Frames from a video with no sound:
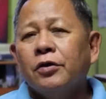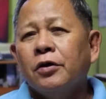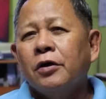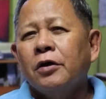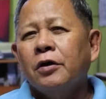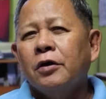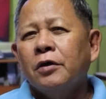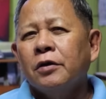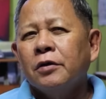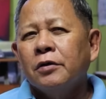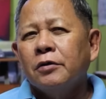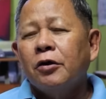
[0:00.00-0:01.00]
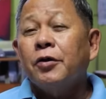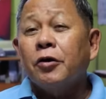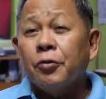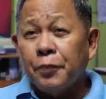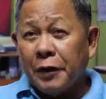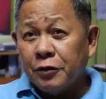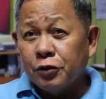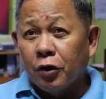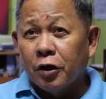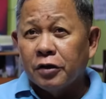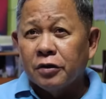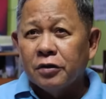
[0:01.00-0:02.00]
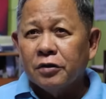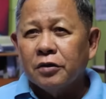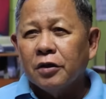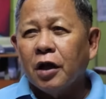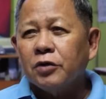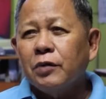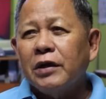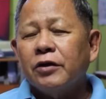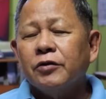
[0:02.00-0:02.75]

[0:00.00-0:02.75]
Before the occupation of the Chinese government